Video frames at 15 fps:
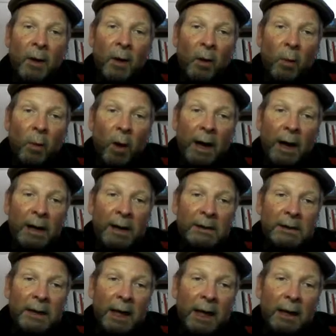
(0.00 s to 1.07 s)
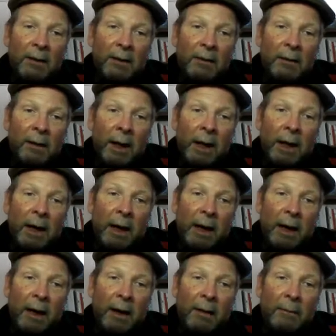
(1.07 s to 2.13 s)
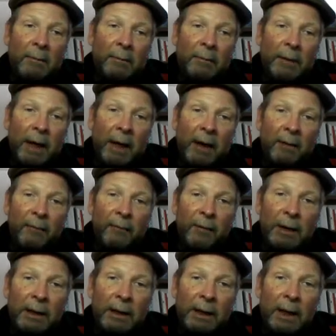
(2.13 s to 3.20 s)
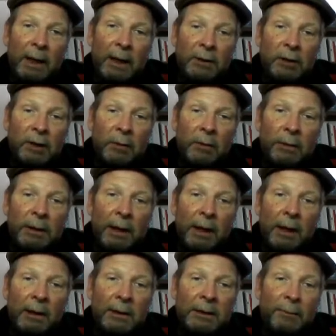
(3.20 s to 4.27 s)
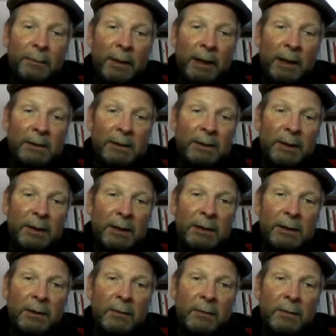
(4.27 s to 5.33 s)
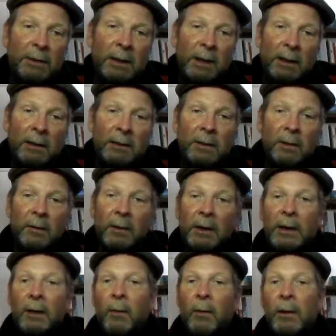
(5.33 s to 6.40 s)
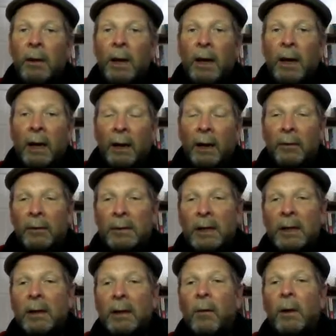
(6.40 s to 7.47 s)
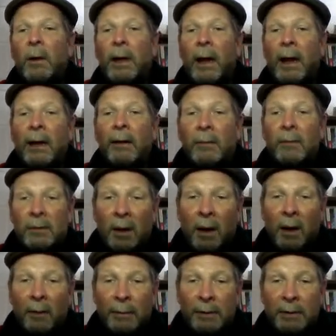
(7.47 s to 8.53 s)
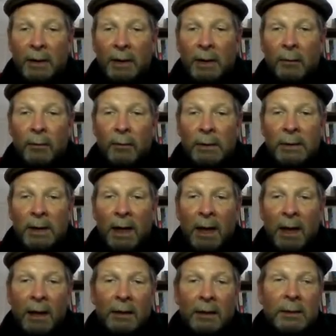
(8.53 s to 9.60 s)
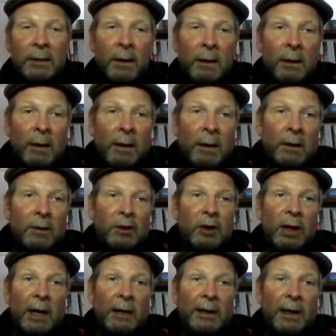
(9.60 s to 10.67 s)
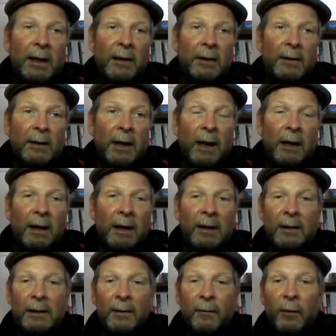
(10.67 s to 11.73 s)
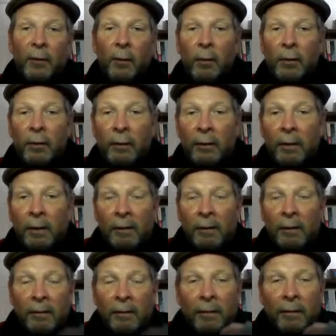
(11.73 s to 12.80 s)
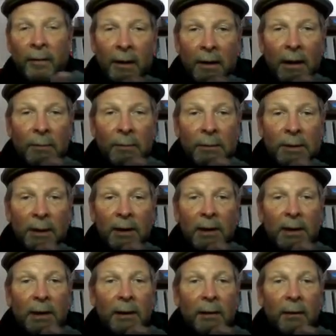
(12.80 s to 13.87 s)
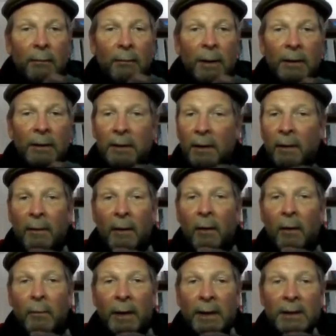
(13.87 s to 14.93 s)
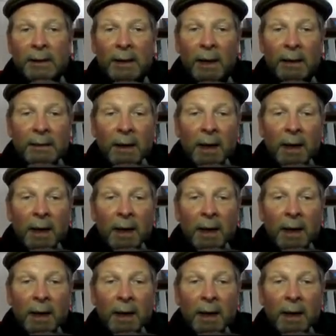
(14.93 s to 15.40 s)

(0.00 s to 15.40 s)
Why is angle FEH equal to X? Because these two sides are equal and there's equal angles opposite equal sides. Gee, I did it in a different order than I was thinking here, but it all makes sense.